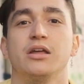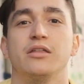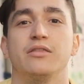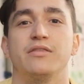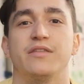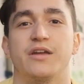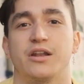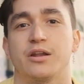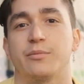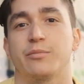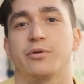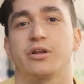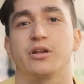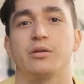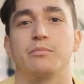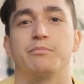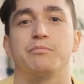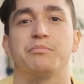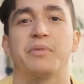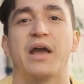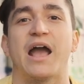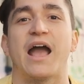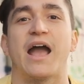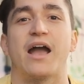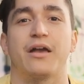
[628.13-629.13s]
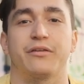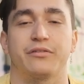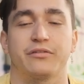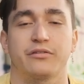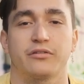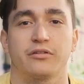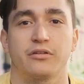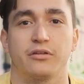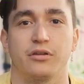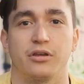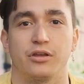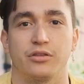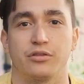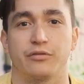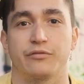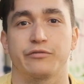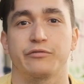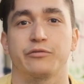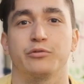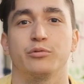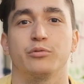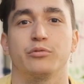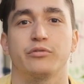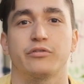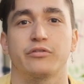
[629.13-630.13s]
then I'm going to bask in the
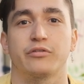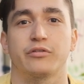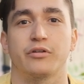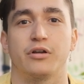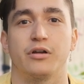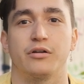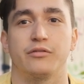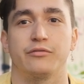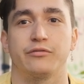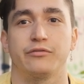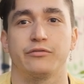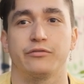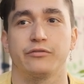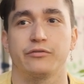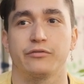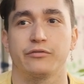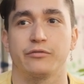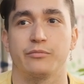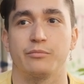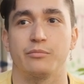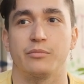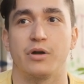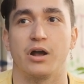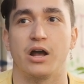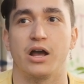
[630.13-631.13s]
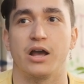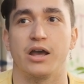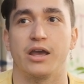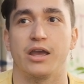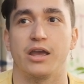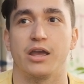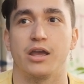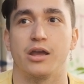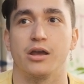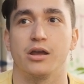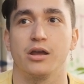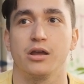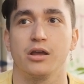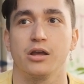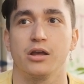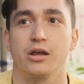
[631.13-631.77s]
fruits of my,